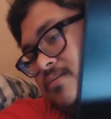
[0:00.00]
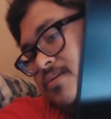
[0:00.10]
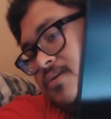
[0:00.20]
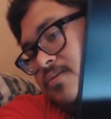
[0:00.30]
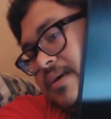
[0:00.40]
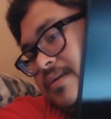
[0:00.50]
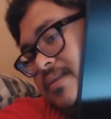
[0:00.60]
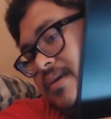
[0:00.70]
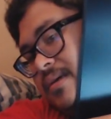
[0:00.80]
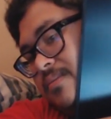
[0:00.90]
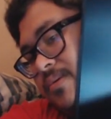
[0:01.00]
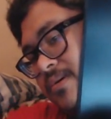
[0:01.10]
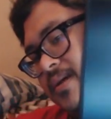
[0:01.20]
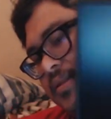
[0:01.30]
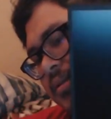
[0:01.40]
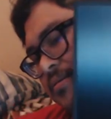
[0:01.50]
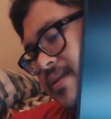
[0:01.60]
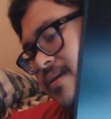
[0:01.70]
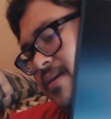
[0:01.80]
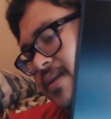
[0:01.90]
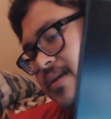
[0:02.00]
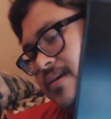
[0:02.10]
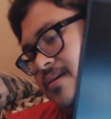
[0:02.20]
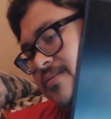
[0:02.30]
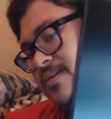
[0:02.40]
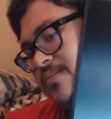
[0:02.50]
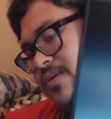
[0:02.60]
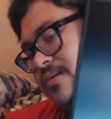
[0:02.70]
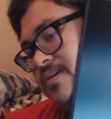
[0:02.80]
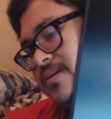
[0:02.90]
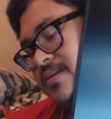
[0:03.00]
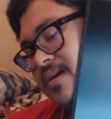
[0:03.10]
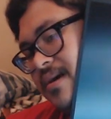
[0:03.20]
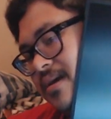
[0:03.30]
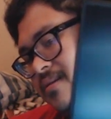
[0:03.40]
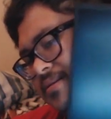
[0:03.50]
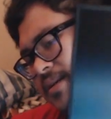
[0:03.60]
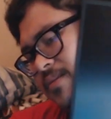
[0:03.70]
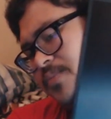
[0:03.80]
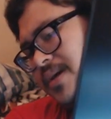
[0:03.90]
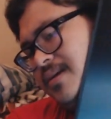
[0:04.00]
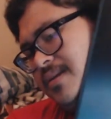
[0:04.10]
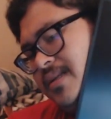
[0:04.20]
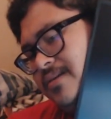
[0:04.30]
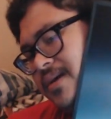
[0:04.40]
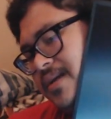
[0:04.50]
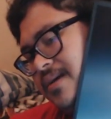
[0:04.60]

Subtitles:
goes across the keyboard. And then there's an LED down here for some reason. There's like a bright LED right